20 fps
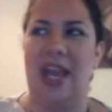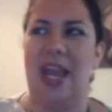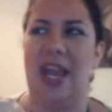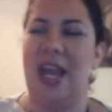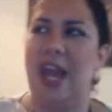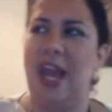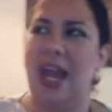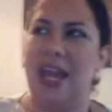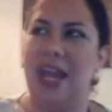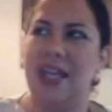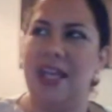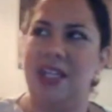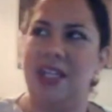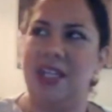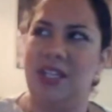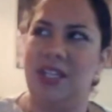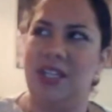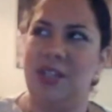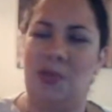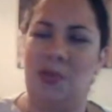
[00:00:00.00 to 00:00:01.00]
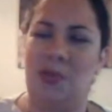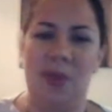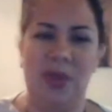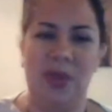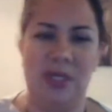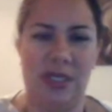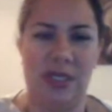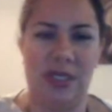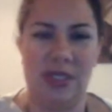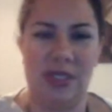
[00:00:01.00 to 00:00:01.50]
And this
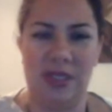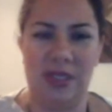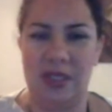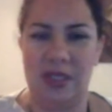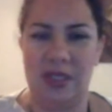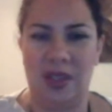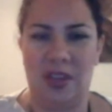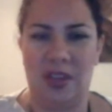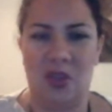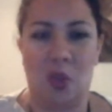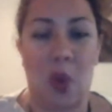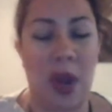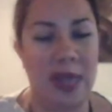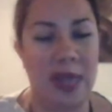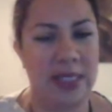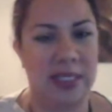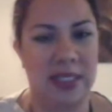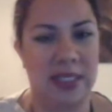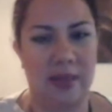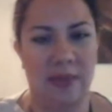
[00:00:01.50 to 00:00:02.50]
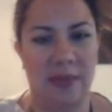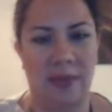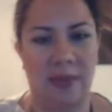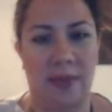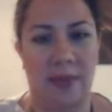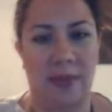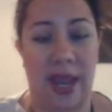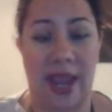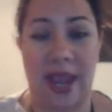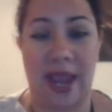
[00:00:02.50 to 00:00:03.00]
woman's twice
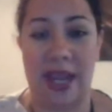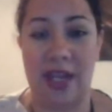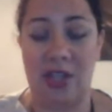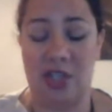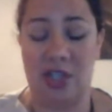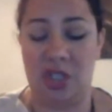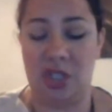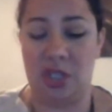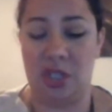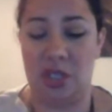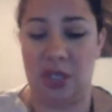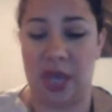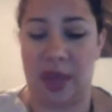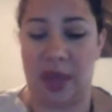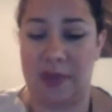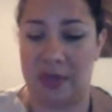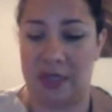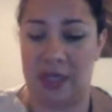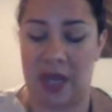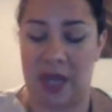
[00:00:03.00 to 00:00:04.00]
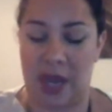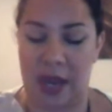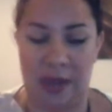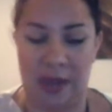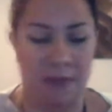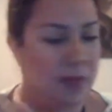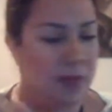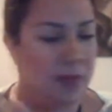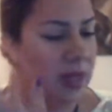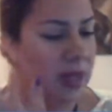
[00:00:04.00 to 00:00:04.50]
my age at the
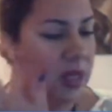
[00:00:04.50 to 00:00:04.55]
time.